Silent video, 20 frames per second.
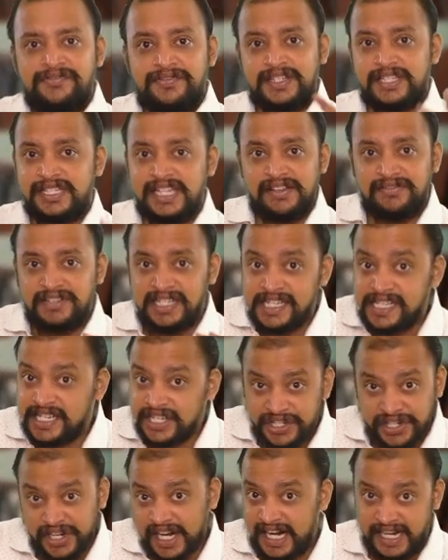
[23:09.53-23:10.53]
First, they will
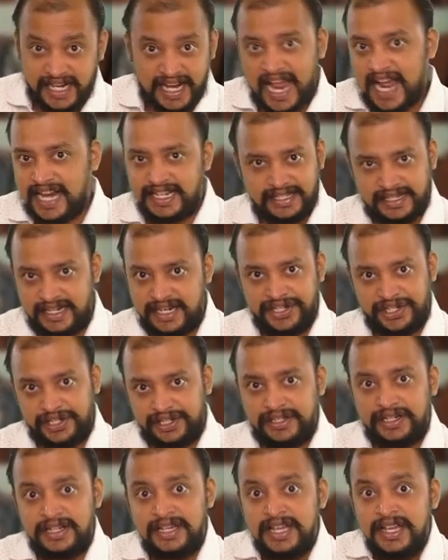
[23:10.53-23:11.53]
initiate
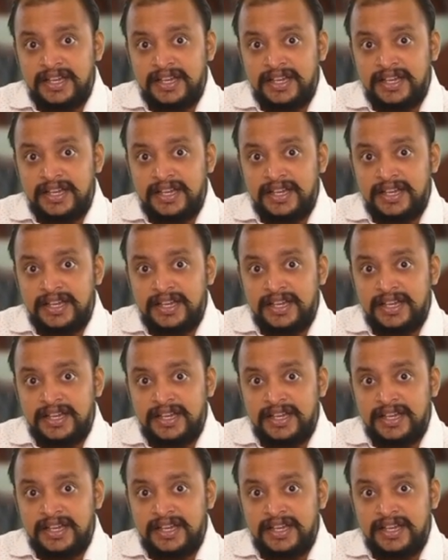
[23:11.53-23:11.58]
cancellation.